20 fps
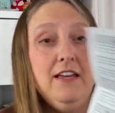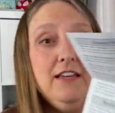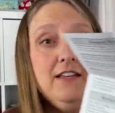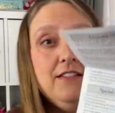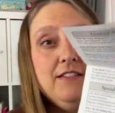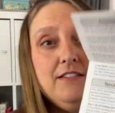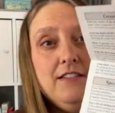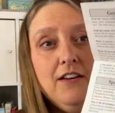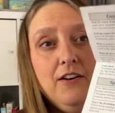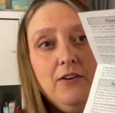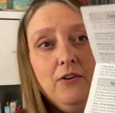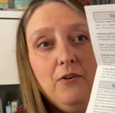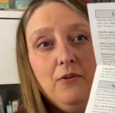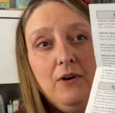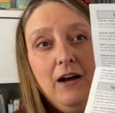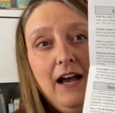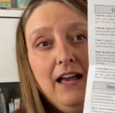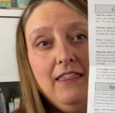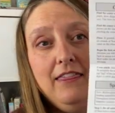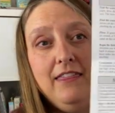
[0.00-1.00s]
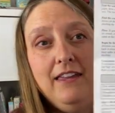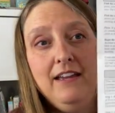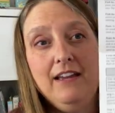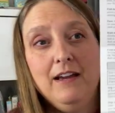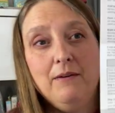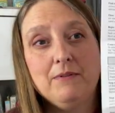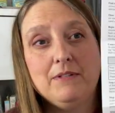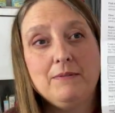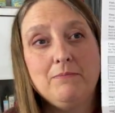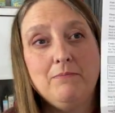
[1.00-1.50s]
So I think I
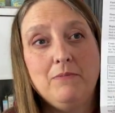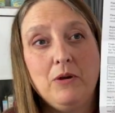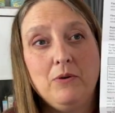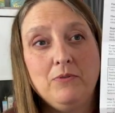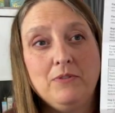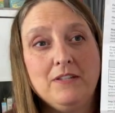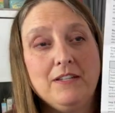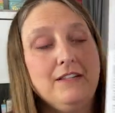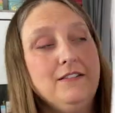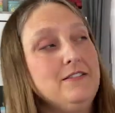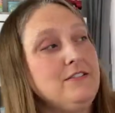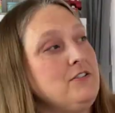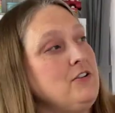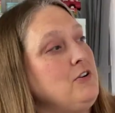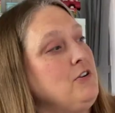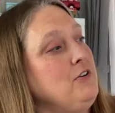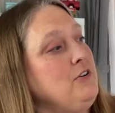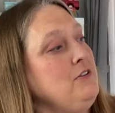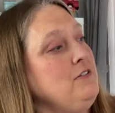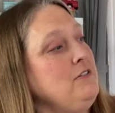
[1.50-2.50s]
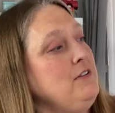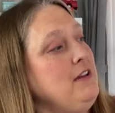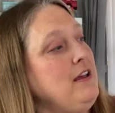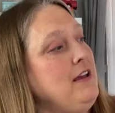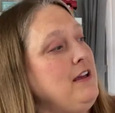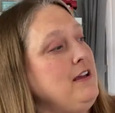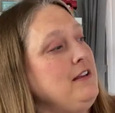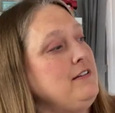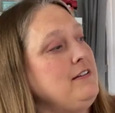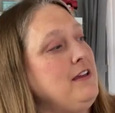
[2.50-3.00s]
was most concerned
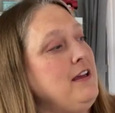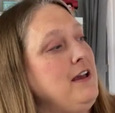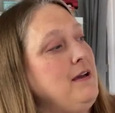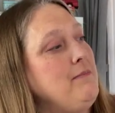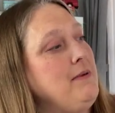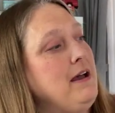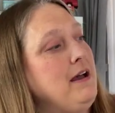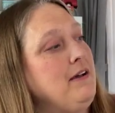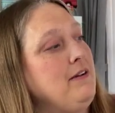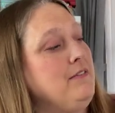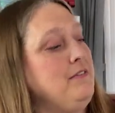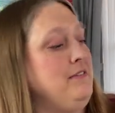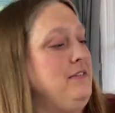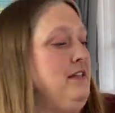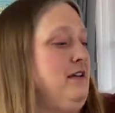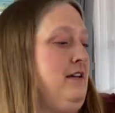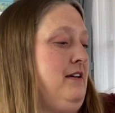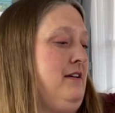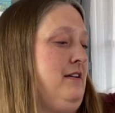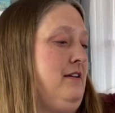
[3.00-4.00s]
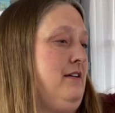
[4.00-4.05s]
about the